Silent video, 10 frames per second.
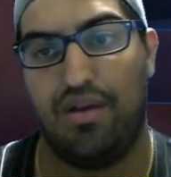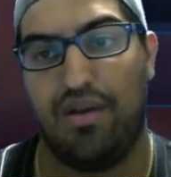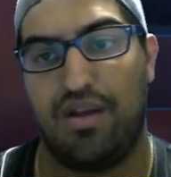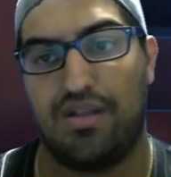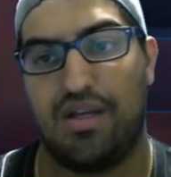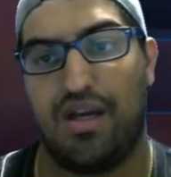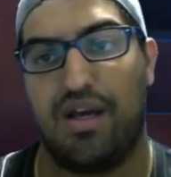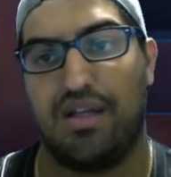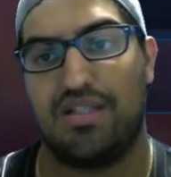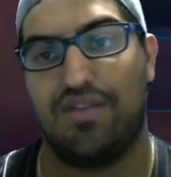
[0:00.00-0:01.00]
get
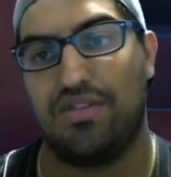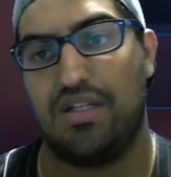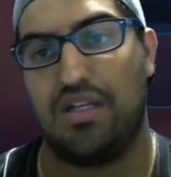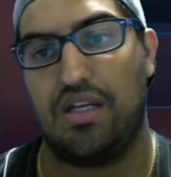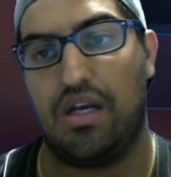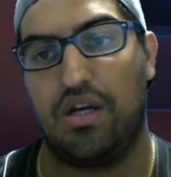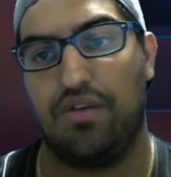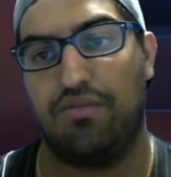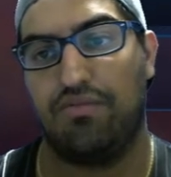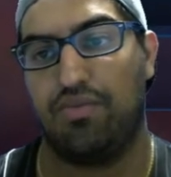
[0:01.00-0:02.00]

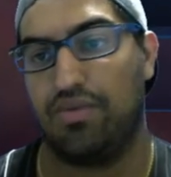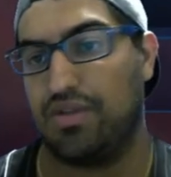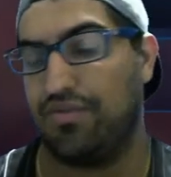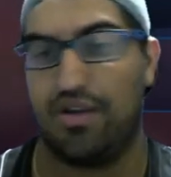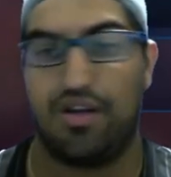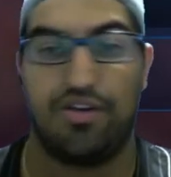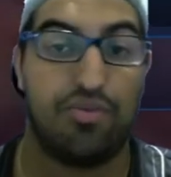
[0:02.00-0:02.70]
1700.